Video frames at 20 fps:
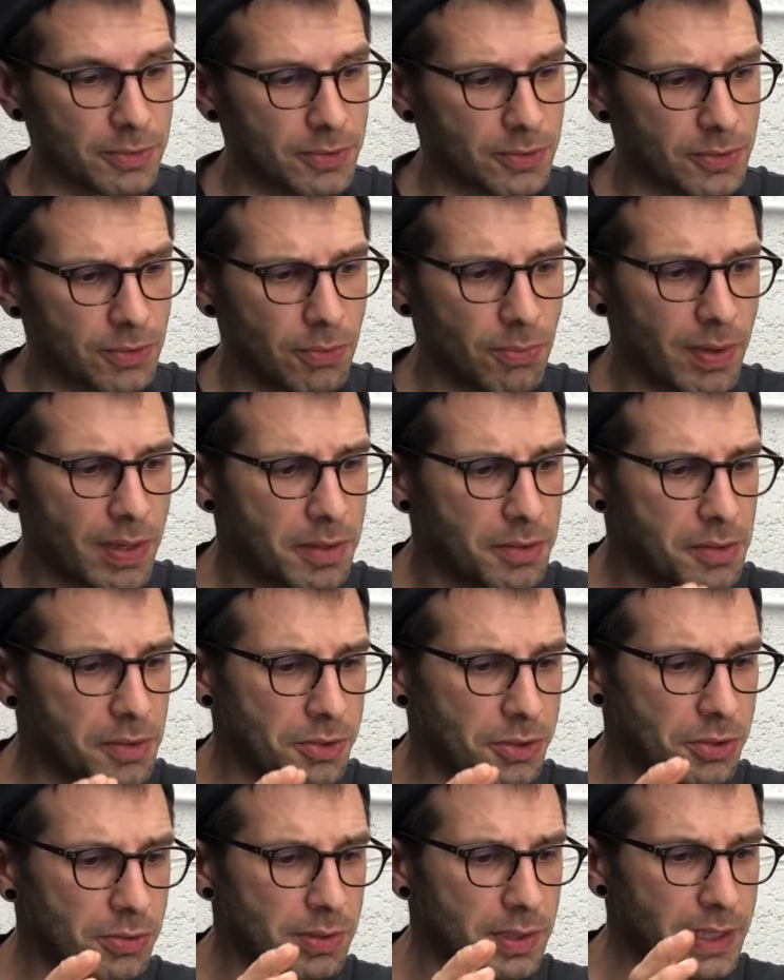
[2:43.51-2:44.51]
So whether you're
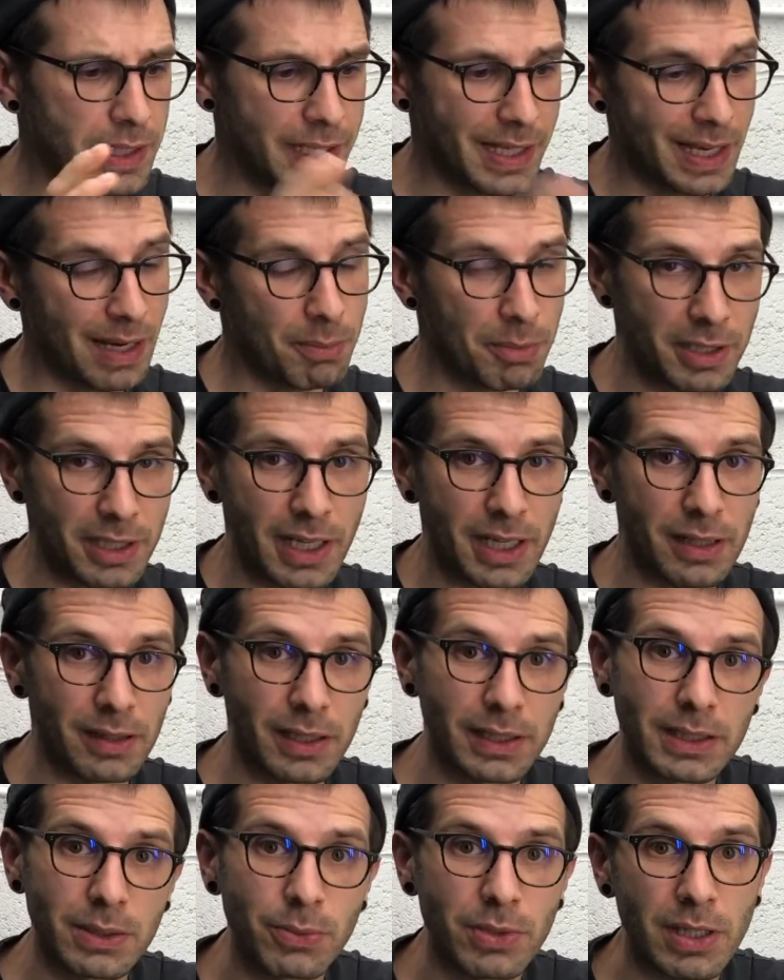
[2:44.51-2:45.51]
shooting a camera kind of
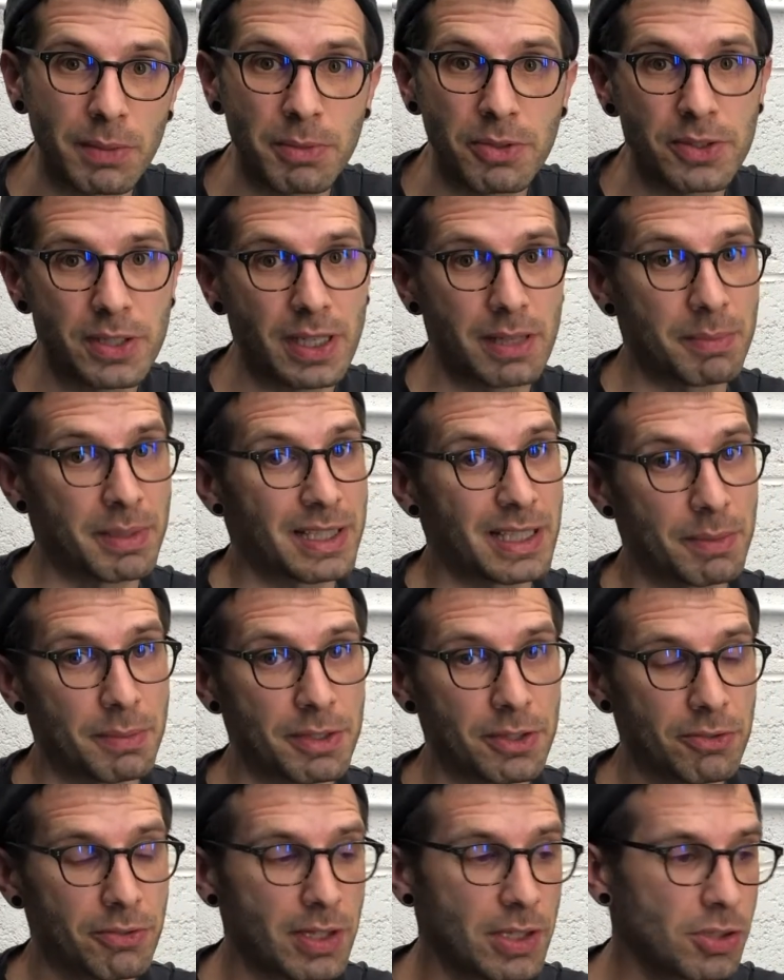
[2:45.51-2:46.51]
like the one I'm using in my
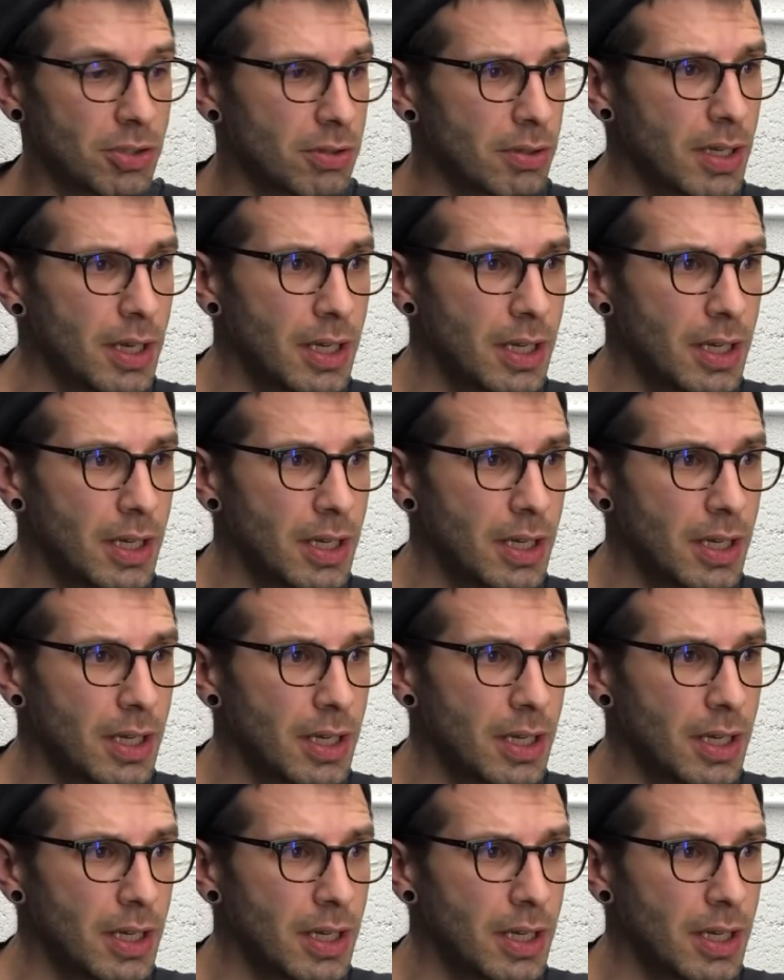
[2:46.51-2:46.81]
demonstration,